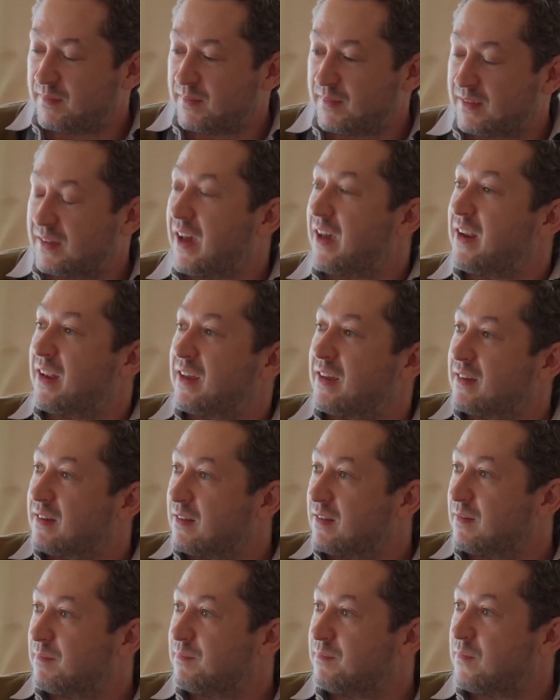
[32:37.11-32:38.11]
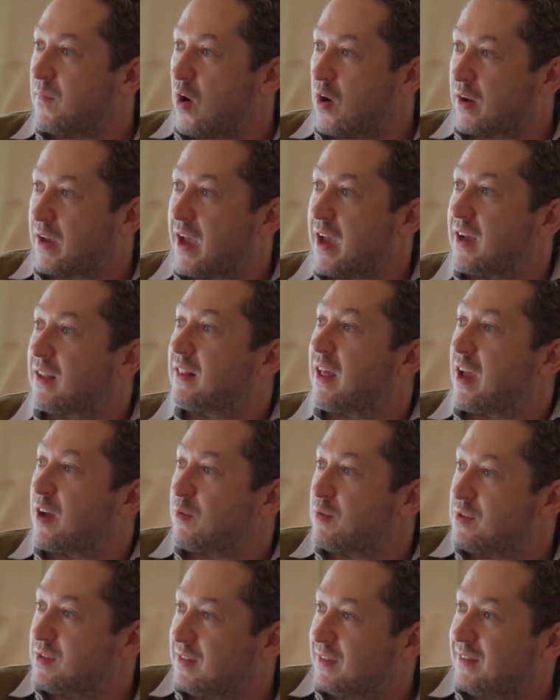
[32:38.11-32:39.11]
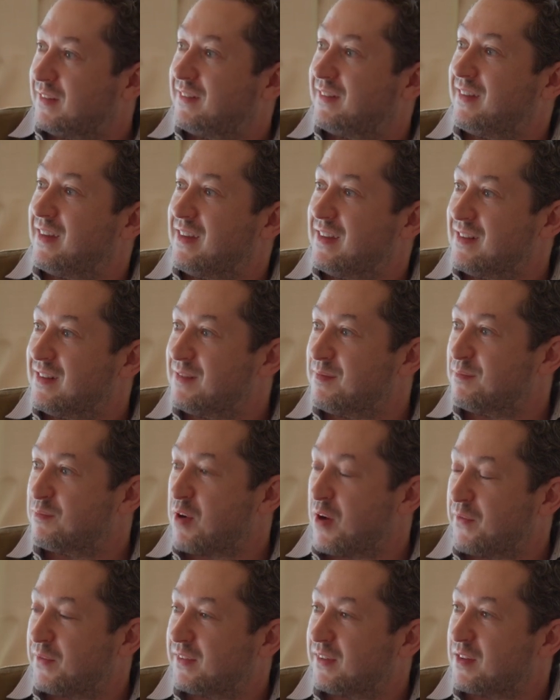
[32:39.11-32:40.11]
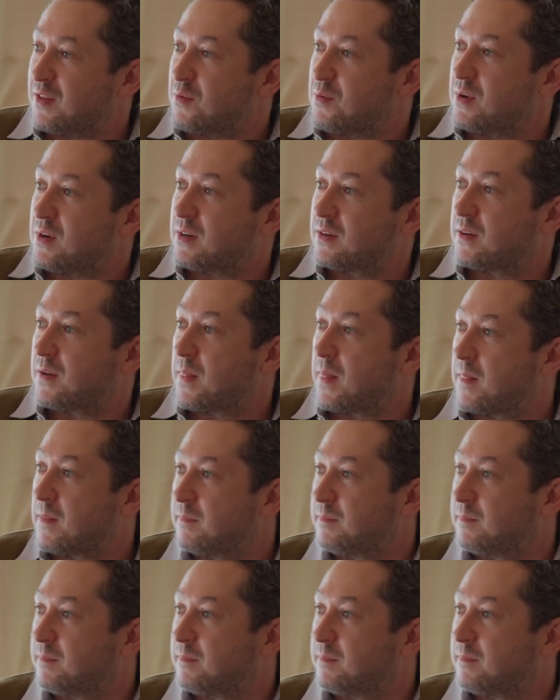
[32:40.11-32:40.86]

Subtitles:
citing archaic languages in prefacing the work?